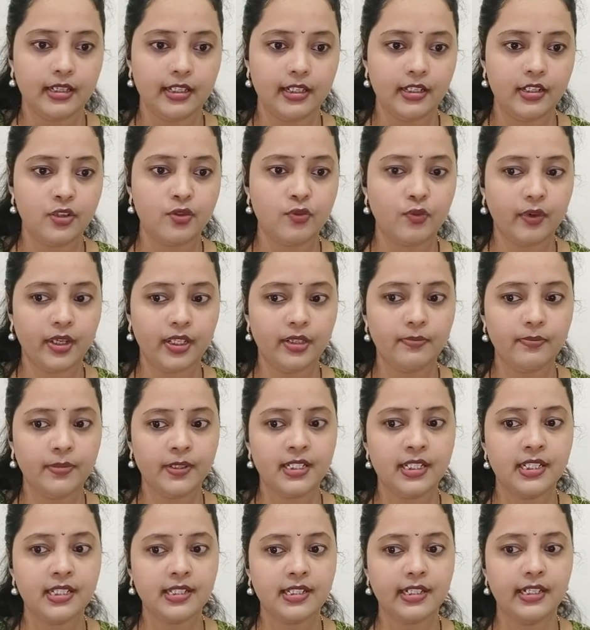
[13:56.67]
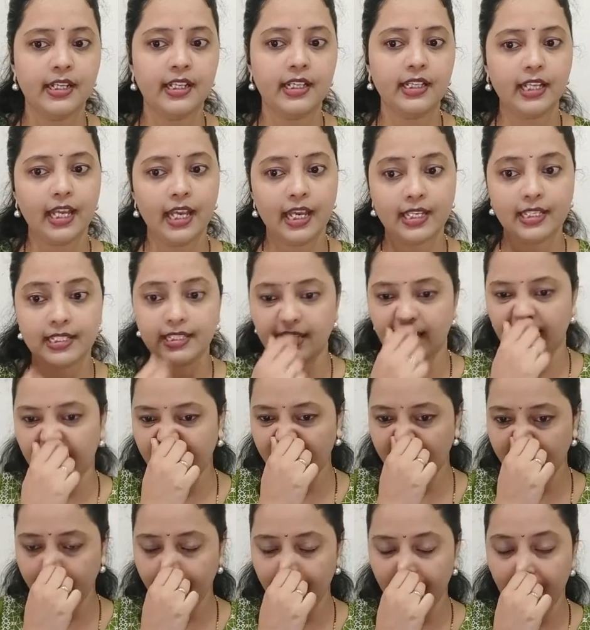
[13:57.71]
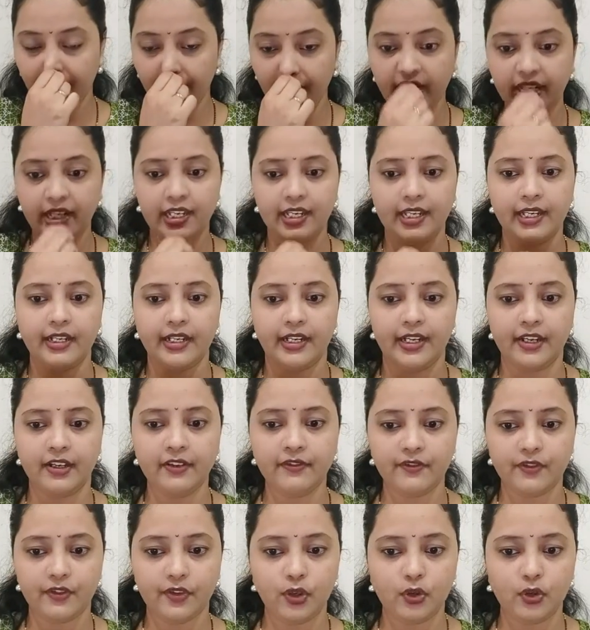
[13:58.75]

there is one person sitting exactly in between D and F,